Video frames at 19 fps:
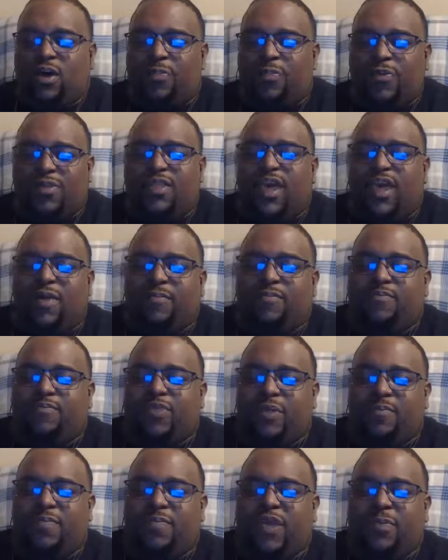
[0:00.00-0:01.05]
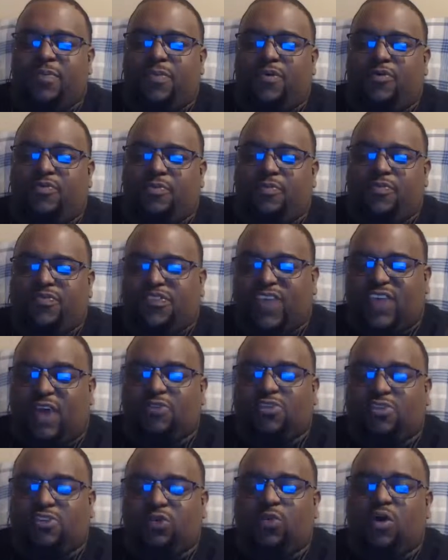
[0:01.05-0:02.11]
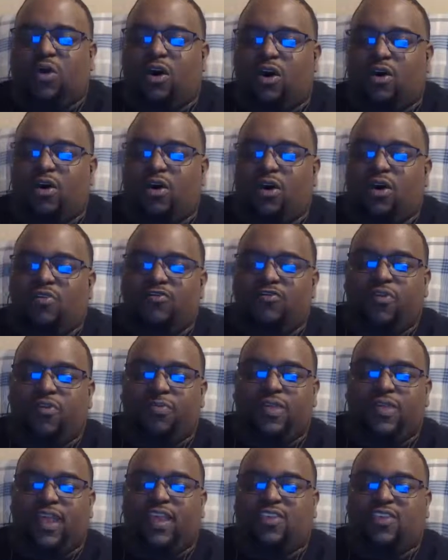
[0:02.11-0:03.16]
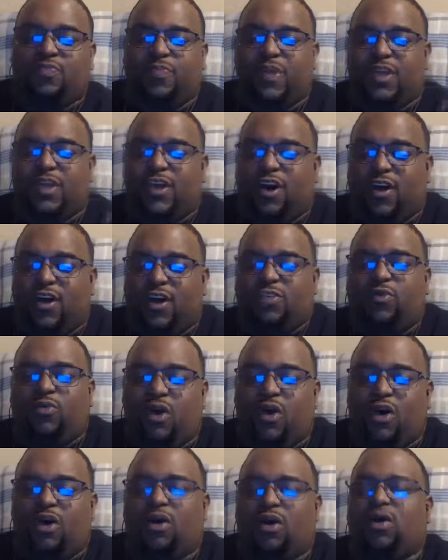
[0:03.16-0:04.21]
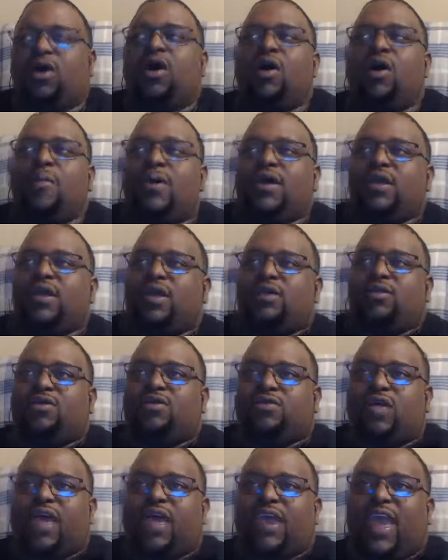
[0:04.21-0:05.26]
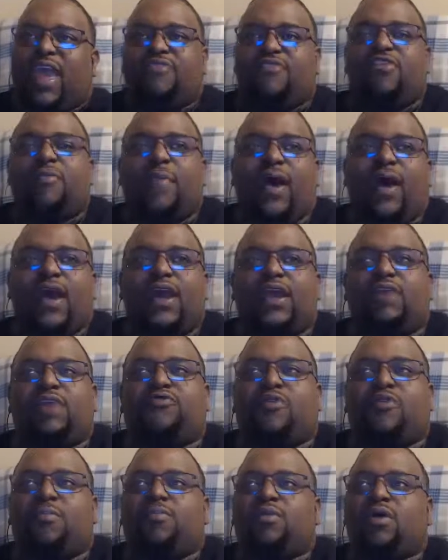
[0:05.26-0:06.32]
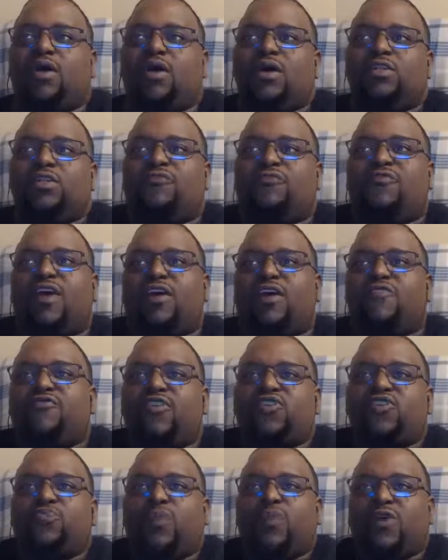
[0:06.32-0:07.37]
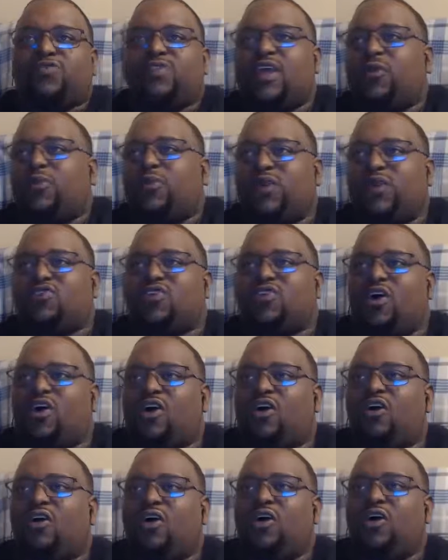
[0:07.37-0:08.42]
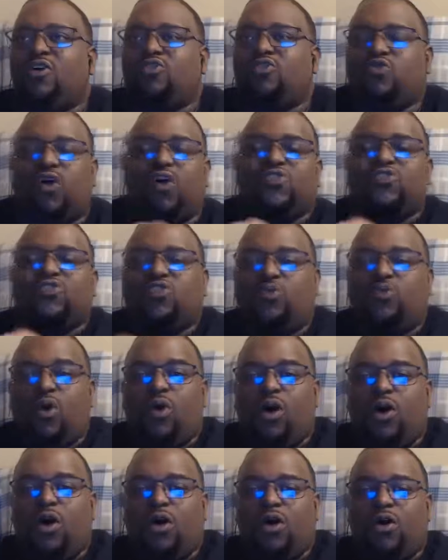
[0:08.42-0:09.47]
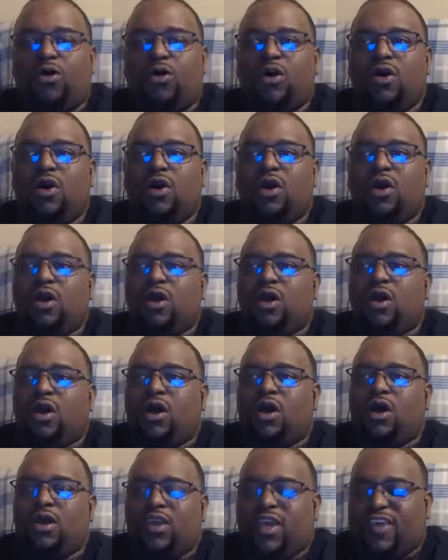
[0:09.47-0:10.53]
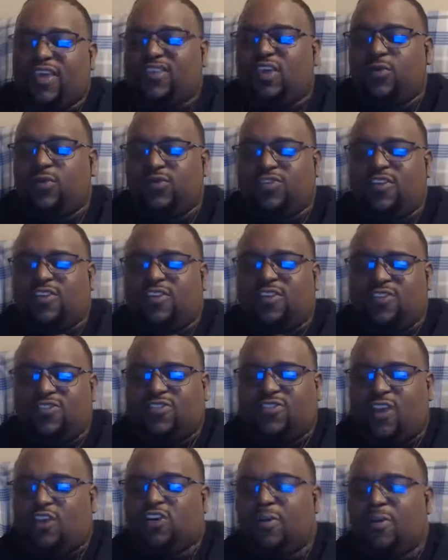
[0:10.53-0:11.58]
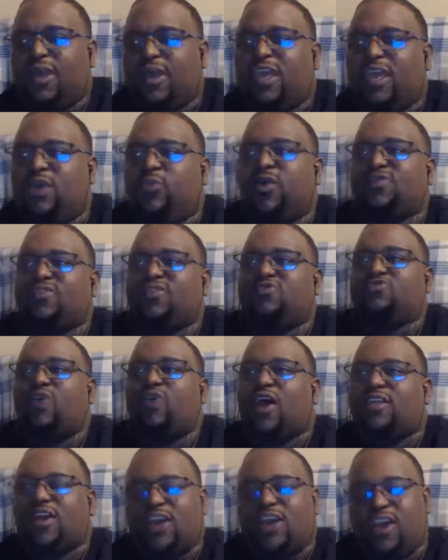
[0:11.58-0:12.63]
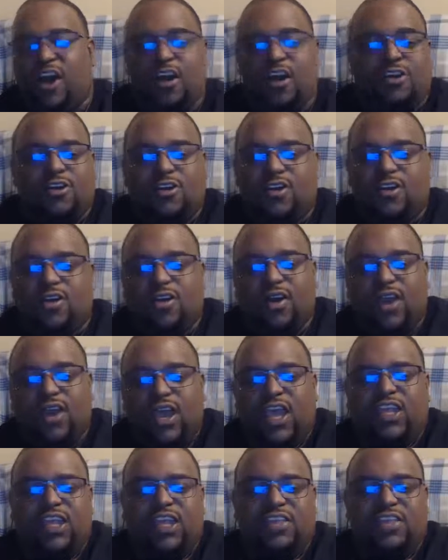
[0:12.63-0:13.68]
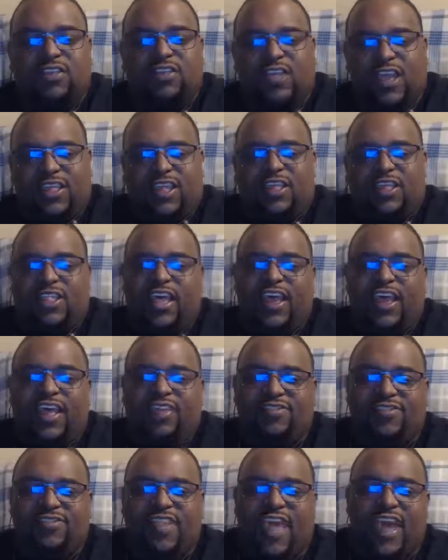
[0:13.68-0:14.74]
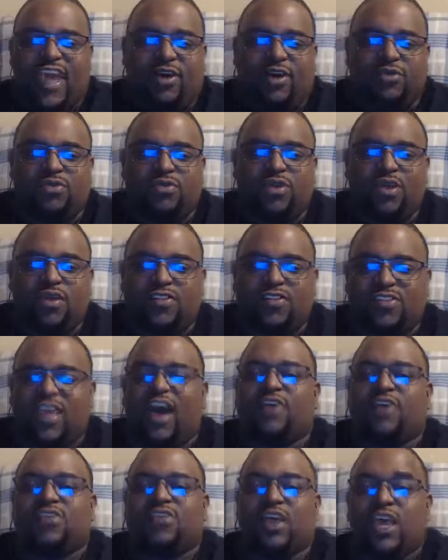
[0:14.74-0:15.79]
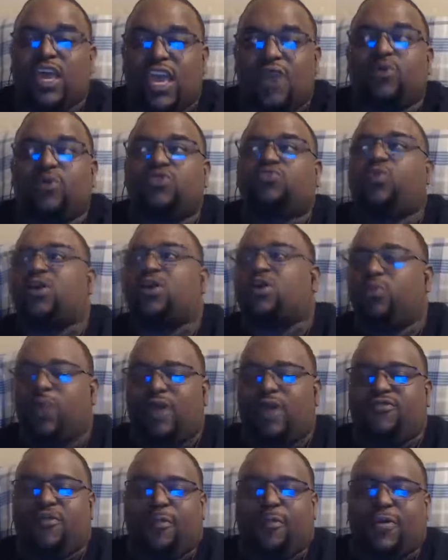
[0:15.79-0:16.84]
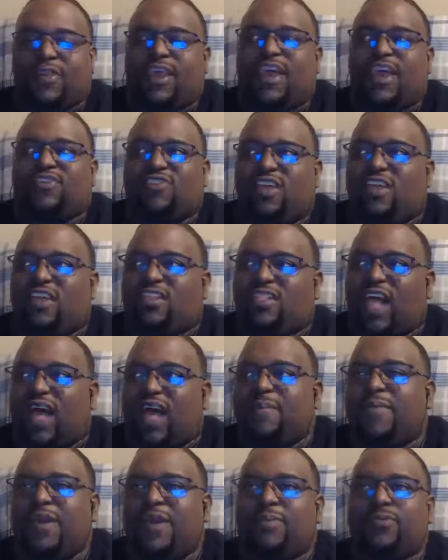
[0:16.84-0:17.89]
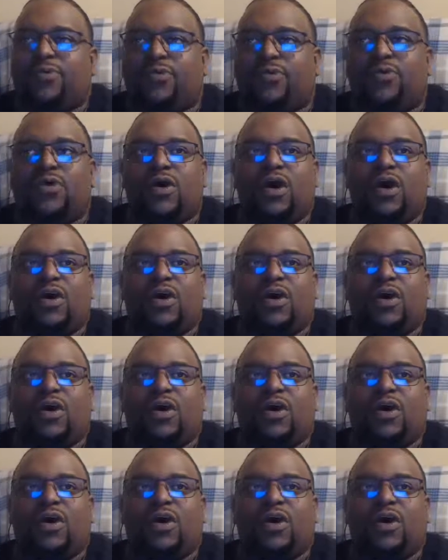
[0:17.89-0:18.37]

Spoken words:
protect the people south of the wall from things beyond the wall, but like everybody from the very first person that we saw cross the wall, yes, he was the deserter, but he wasn't trying to conquer any lands down south. He was running away for protection, and a lot of people,